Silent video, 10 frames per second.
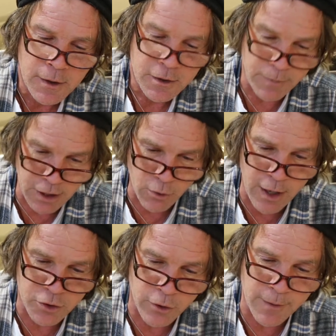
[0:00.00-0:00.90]
to be
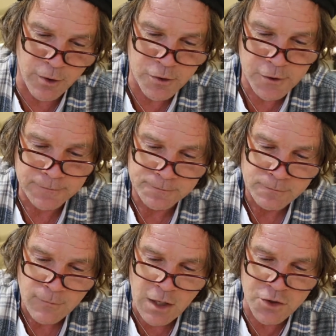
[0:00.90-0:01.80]
great dreamers,
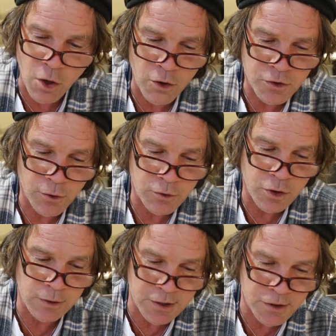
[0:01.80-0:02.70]
is also
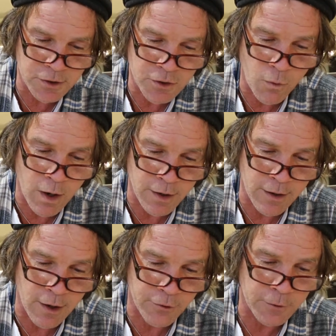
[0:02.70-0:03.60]
to listen to one
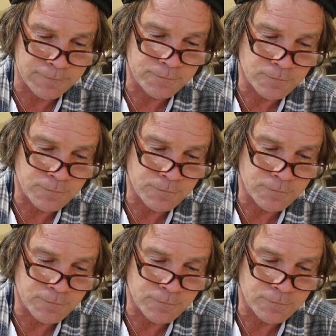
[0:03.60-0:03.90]
another